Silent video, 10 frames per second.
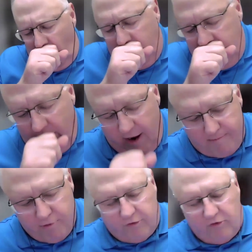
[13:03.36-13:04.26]
I
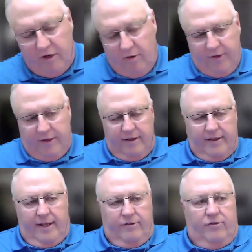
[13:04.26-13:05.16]
personally don't think that
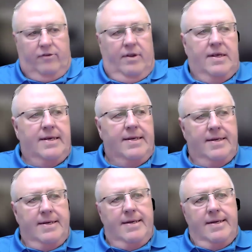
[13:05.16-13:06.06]
that's
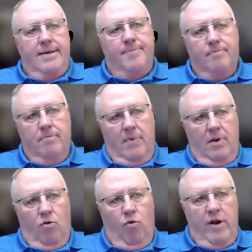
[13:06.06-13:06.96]

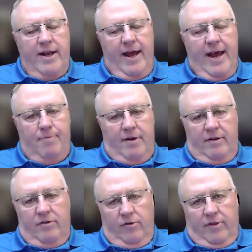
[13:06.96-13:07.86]
going to happen
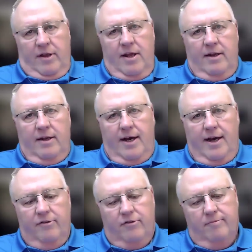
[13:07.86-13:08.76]
until the king
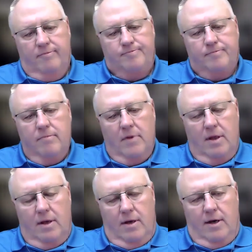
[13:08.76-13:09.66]
dies.
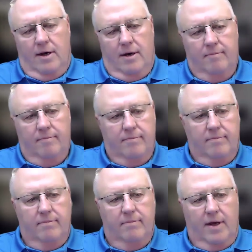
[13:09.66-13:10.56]
I
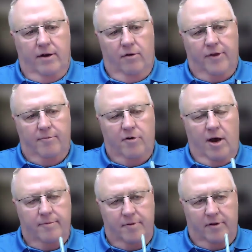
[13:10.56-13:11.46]
don't think
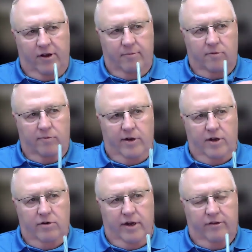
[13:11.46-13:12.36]
Mohammed bin Salman would
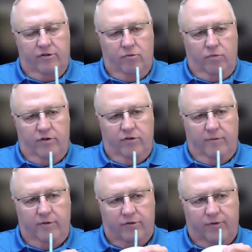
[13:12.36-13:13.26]
go against the wishes
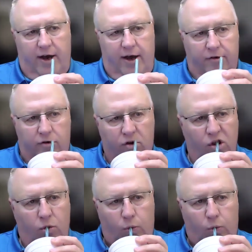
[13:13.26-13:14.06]
of his father.